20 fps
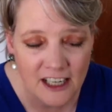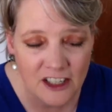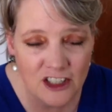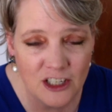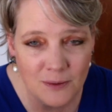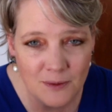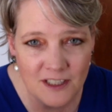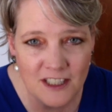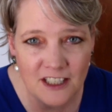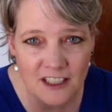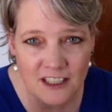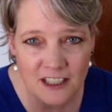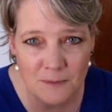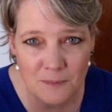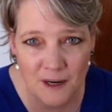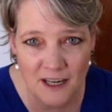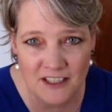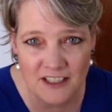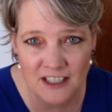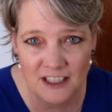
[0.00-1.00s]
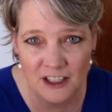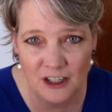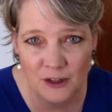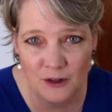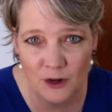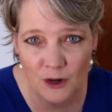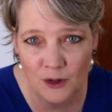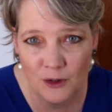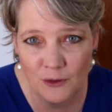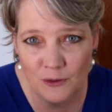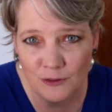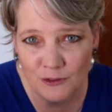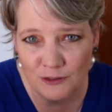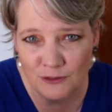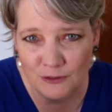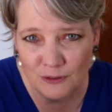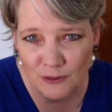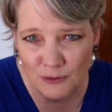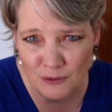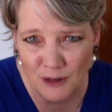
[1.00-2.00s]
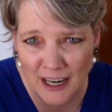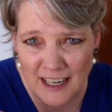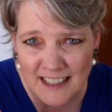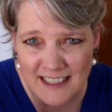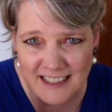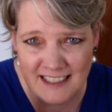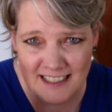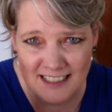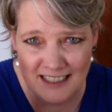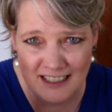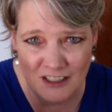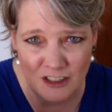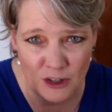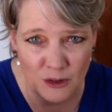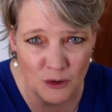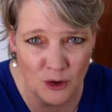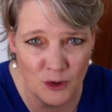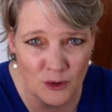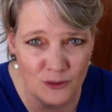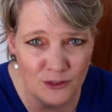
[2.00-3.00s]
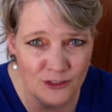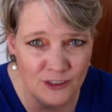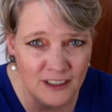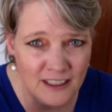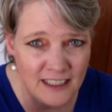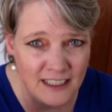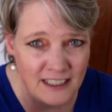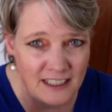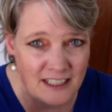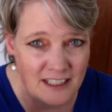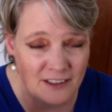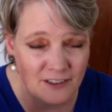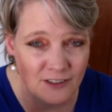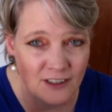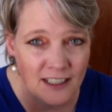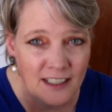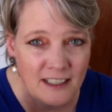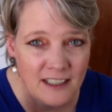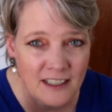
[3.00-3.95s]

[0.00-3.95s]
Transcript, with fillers: And she was expressing her own reticence, her own feelings of,